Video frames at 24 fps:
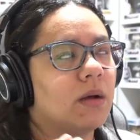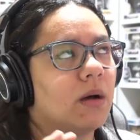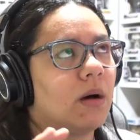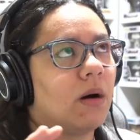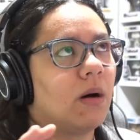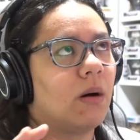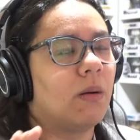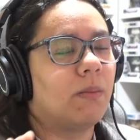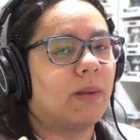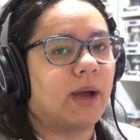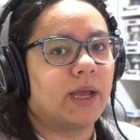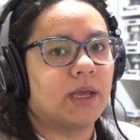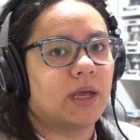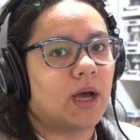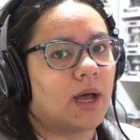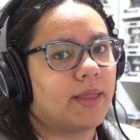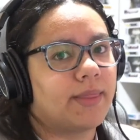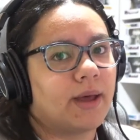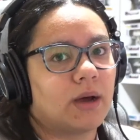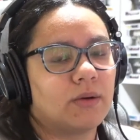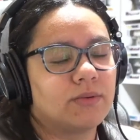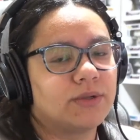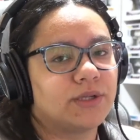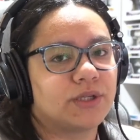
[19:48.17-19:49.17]
Oh my god,
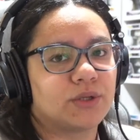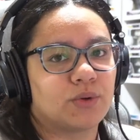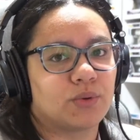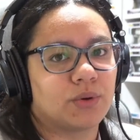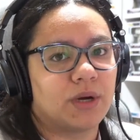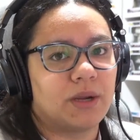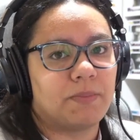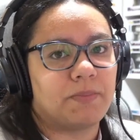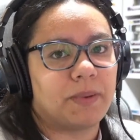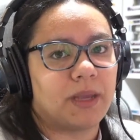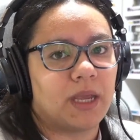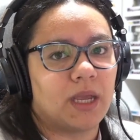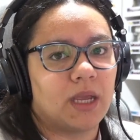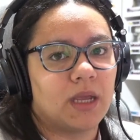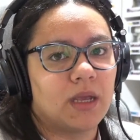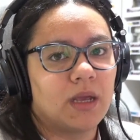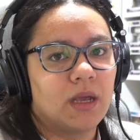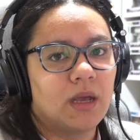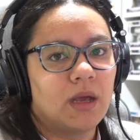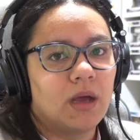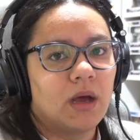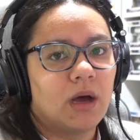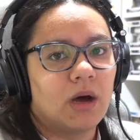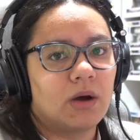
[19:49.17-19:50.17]
that was creepy.
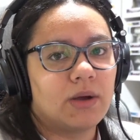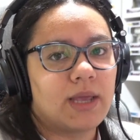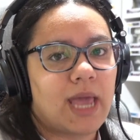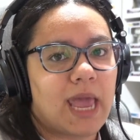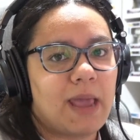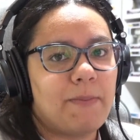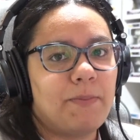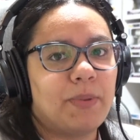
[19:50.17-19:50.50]
Okay,